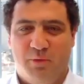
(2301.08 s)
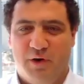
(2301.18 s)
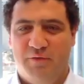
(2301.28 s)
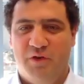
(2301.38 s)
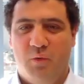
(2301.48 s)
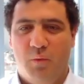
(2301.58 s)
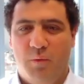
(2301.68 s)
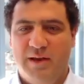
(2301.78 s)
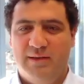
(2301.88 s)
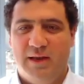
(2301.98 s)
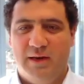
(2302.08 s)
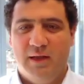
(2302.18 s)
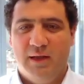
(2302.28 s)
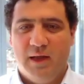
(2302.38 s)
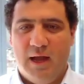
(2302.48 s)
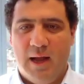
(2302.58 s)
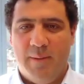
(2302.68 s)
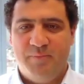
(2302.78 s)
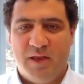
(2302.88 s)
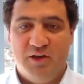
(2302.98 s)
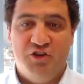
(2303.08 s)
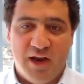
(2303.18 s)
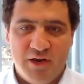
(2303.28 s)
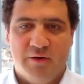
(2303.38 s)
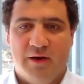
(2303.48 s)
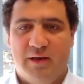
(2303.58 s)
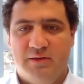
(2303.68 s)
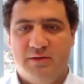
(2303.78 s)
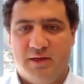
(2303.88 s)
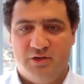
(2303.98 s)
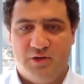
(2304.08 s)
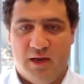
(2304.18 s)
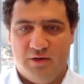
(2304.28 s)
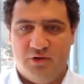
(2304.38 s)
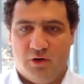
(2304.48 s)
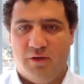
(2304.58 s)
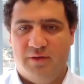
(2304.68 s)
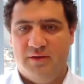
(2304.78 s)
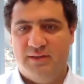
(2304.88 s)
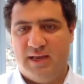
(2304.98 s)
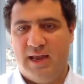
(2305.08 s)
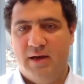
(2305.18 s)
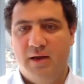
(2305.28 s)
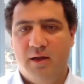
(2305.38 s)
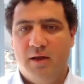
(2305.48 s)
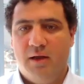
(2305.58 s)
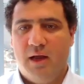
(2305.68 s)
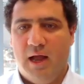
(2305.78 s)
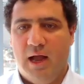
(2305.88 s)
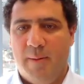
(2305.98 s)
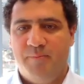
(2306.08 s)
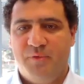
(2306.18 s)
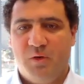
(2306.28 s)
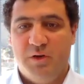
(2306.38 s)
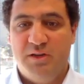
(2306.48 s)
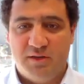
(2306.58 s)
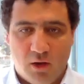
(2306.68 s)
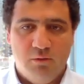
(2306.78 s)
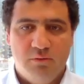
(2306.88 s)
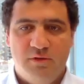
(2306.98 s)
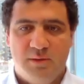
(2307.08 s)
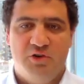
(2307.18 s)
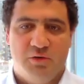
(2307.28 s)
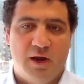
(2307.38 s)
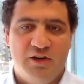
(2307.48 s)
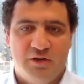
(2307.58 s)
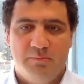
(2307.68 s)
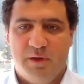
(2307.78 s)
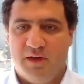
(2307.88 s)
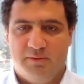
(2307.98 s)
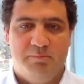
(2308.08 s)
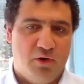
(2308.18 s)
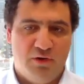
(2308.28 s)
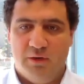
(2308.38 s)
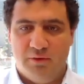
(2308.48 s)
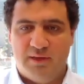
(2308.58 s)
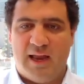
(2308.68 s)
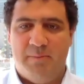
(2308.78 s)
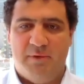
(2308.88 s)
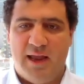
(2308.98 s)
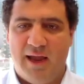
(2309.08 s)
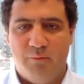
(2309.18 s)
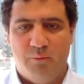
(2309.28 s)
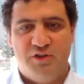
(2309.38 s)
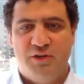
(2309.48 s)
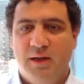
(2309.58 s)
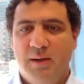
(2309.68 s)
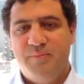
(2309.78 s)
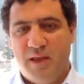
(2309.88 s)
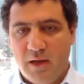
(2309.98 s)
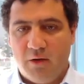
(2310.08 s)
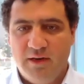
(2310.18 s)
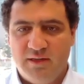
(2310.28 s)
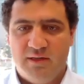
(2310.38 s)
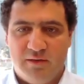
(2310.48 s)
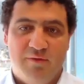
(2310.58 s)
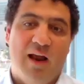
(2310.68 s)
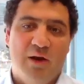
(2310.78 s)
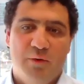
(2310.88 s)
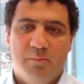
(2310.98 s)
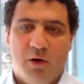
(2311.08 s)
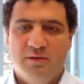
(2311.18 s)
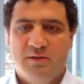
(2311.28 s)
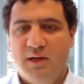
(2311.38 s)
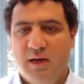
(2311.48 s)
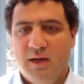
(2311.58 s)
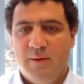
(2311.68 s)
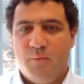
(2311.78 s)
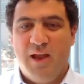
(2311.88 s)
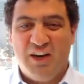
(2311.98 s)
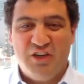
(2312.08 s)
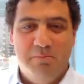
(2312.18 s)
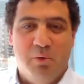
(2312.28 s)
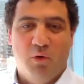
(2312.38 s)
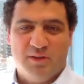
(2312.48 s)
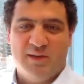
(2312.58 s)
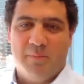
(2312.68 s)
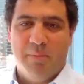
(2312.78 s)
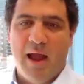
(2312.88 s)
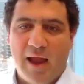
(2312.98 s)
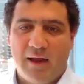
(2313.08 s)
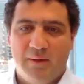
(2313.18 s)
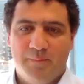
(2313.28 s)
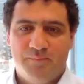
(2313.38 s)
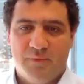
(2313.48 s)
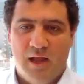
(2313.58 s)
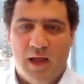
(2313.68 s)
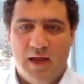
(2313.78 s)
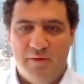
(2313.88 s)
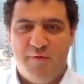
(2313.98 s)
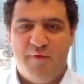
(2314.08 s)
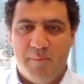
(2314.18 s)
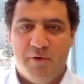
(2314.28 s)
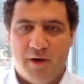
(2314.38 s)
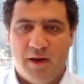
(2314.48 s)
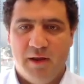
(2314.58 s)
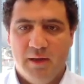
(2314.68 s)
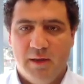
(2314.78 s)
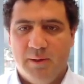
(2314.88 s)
point of view, what we did in January, as Jonathan said, we sold some duration because bond yields came down, which increases the value of bonds. We actually bought some back in February